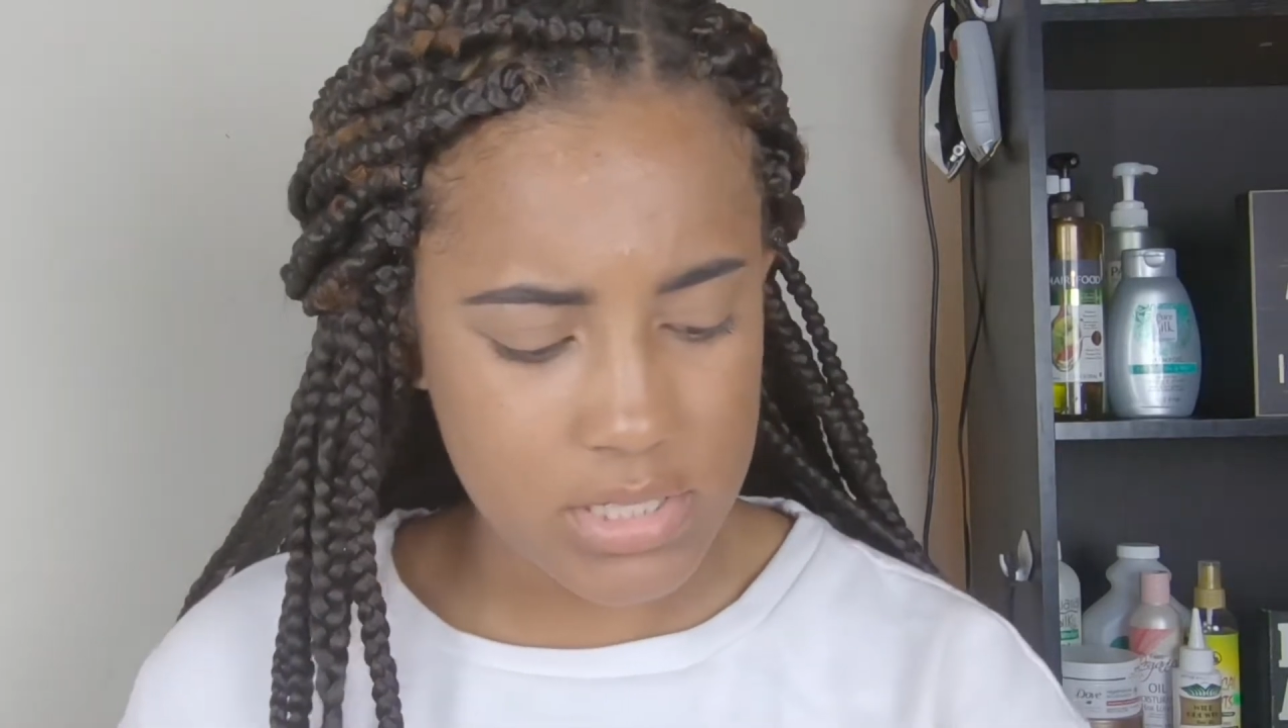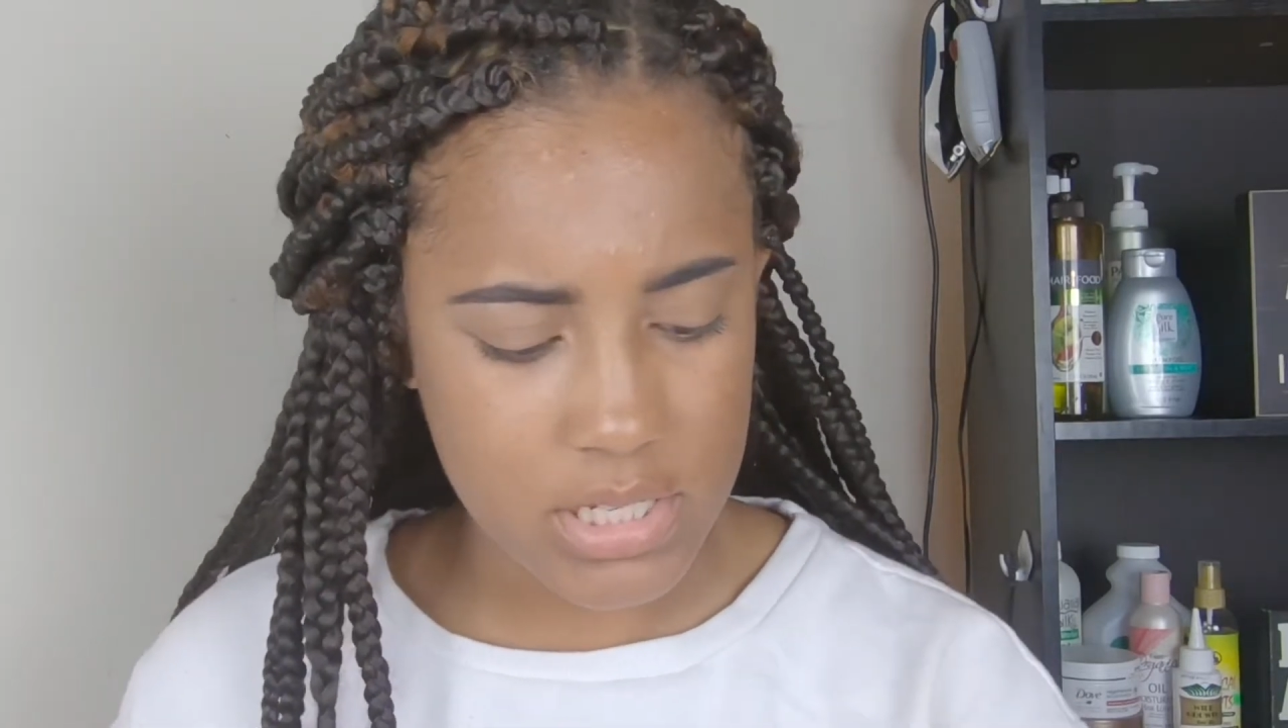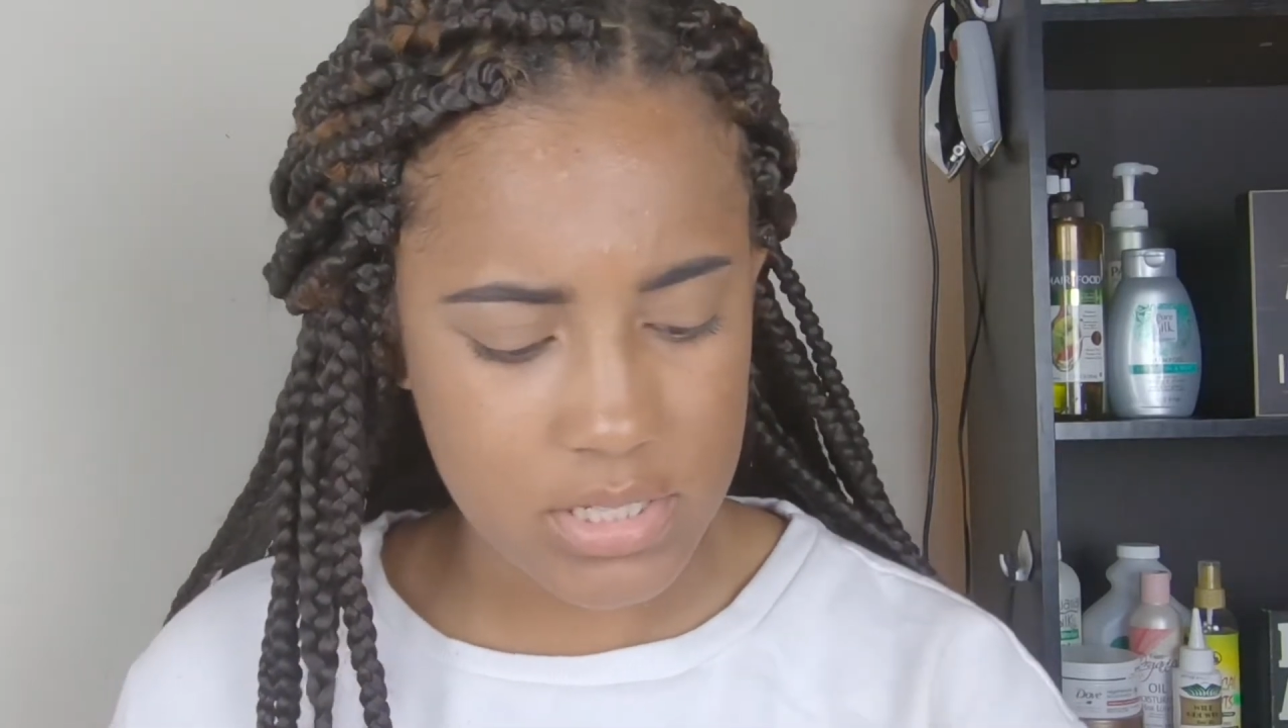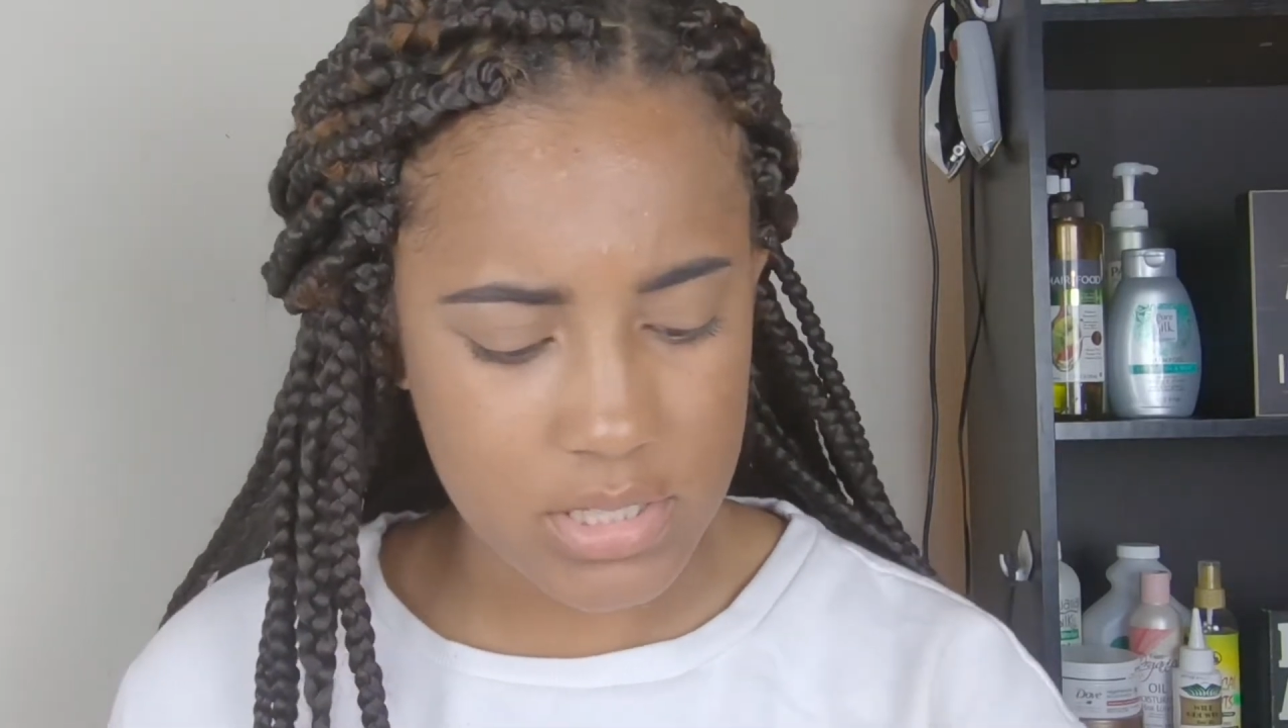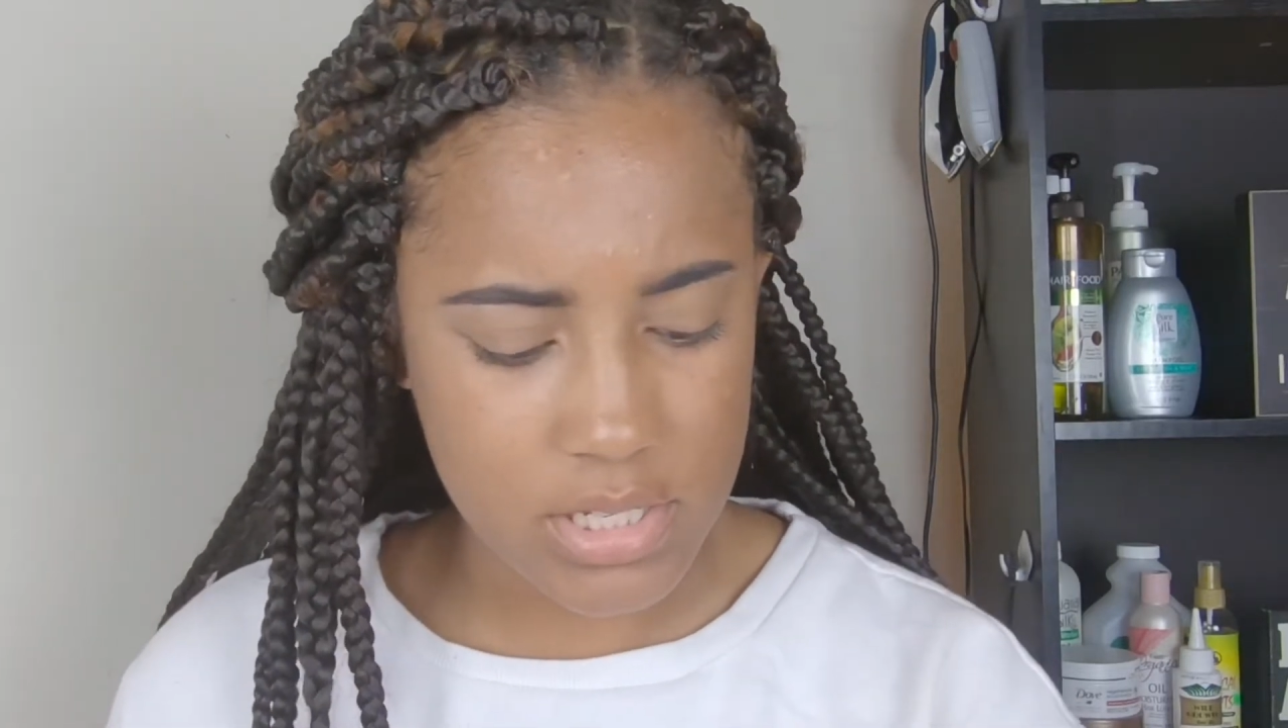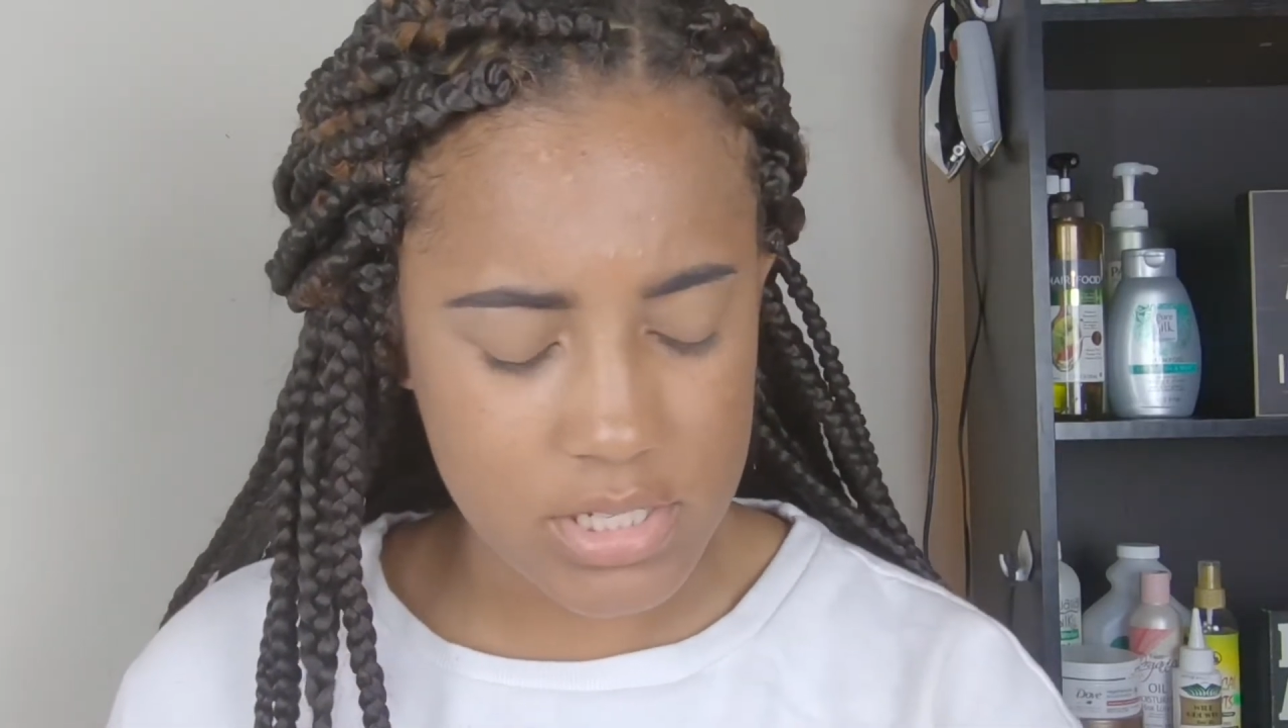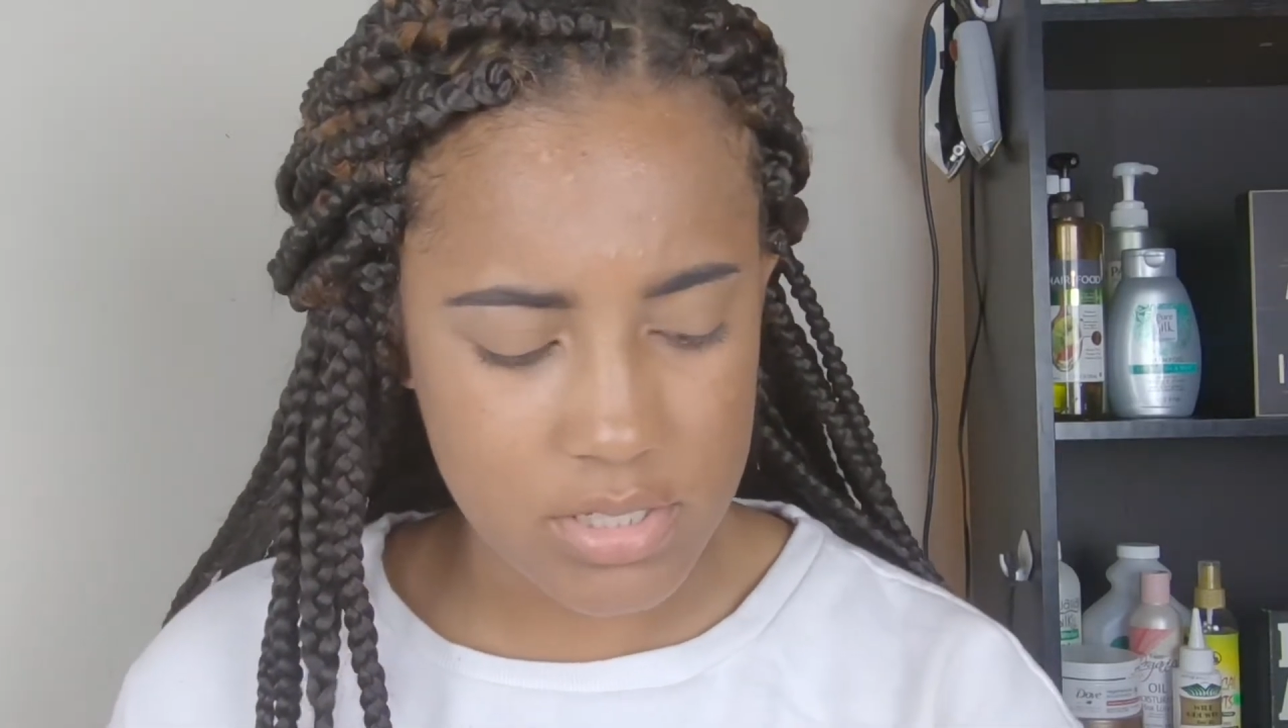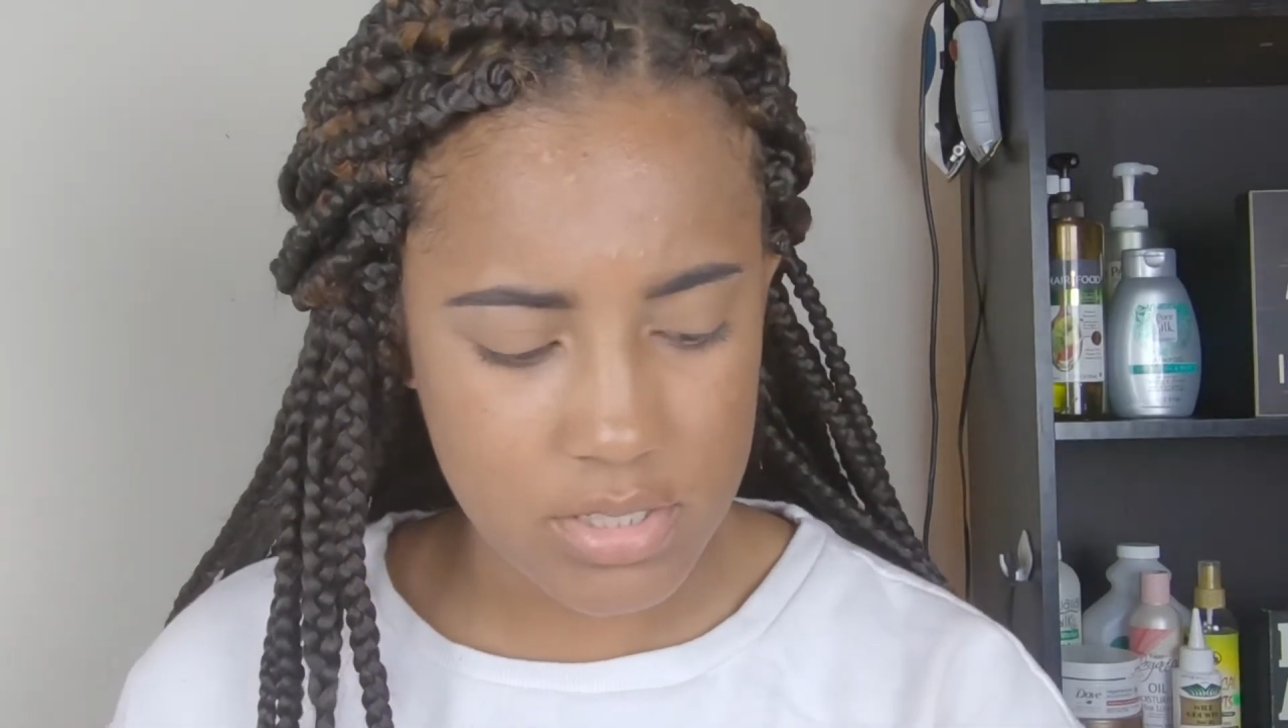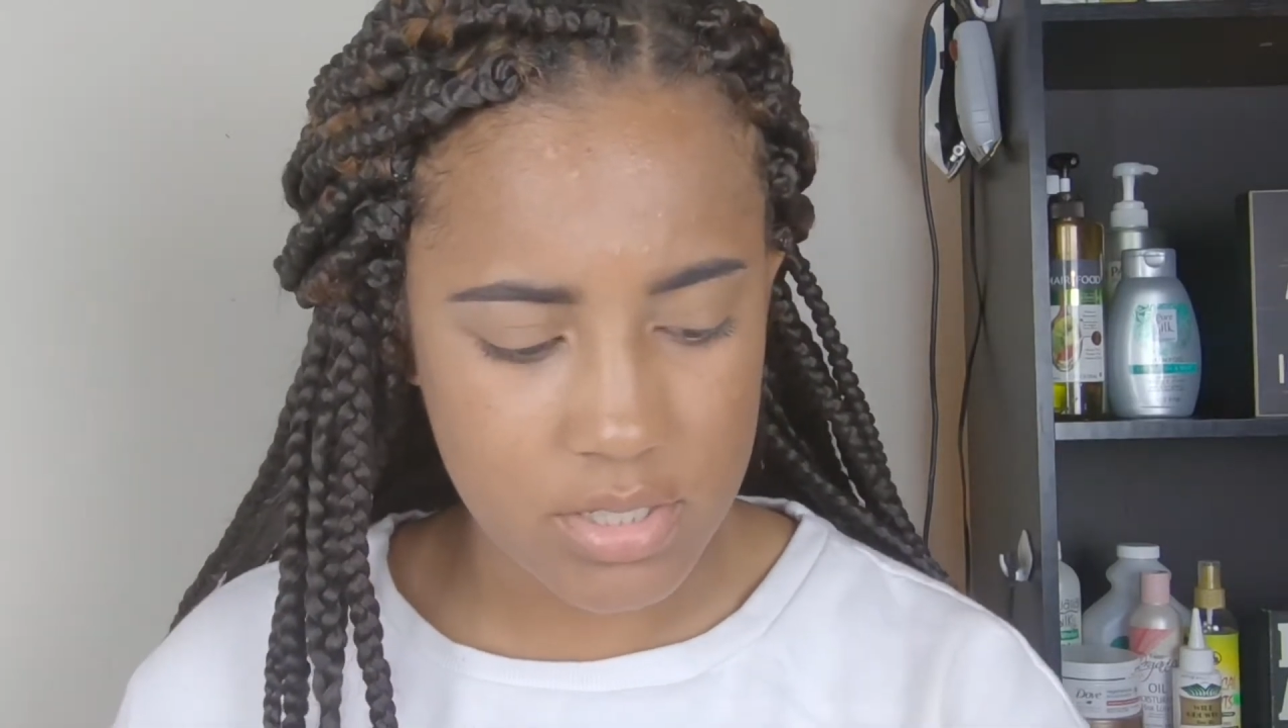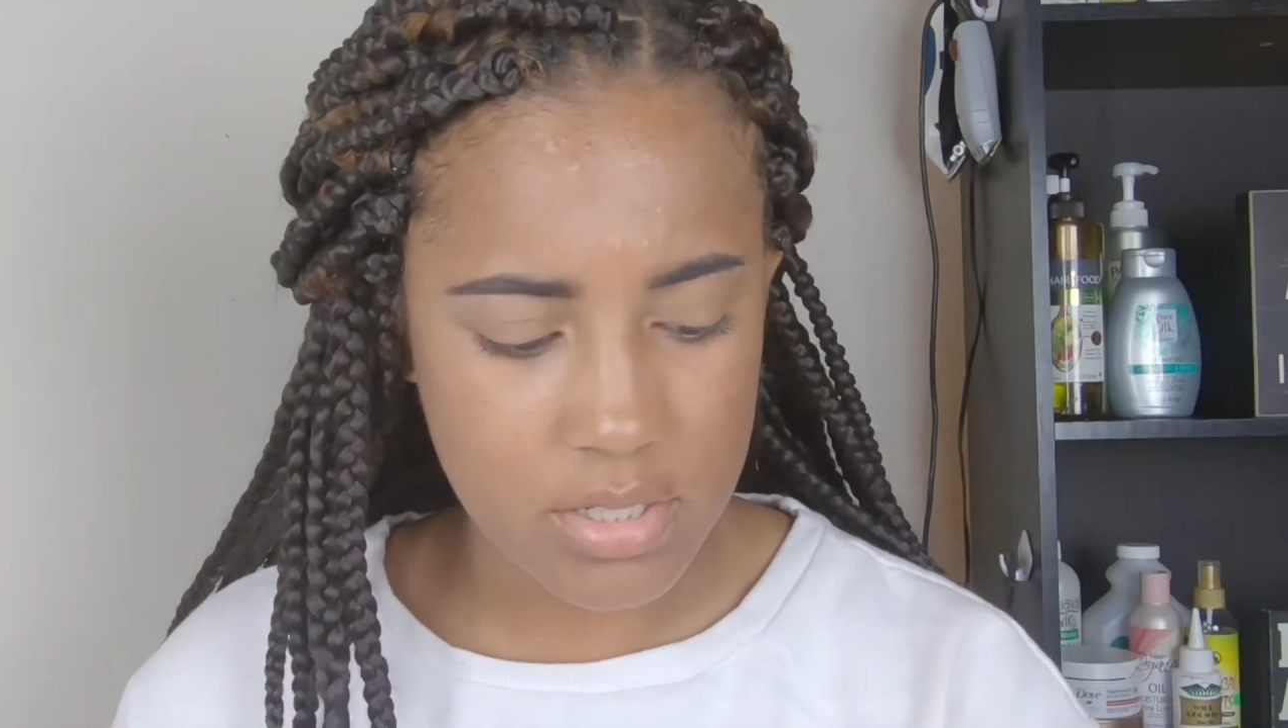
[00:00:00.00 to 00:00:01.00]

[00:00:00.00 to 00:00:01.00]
in this